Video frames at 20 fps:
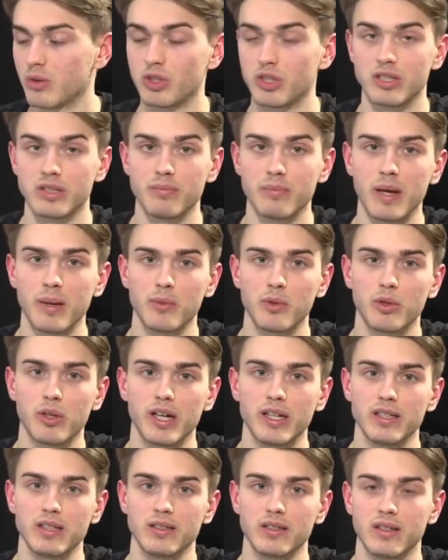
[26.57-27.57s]
just
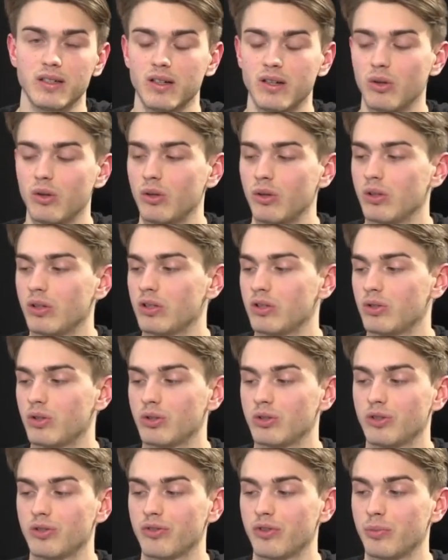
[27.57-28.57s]
memorize all
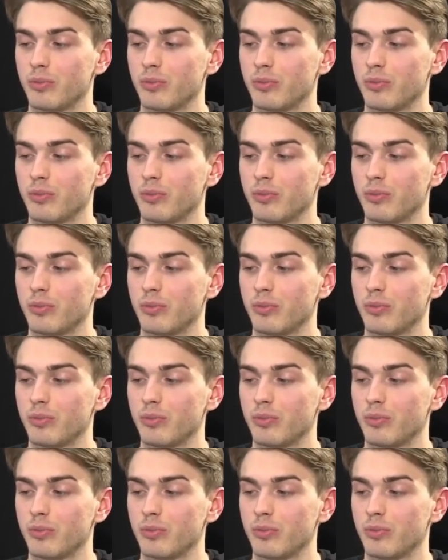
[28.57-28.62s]
sorts of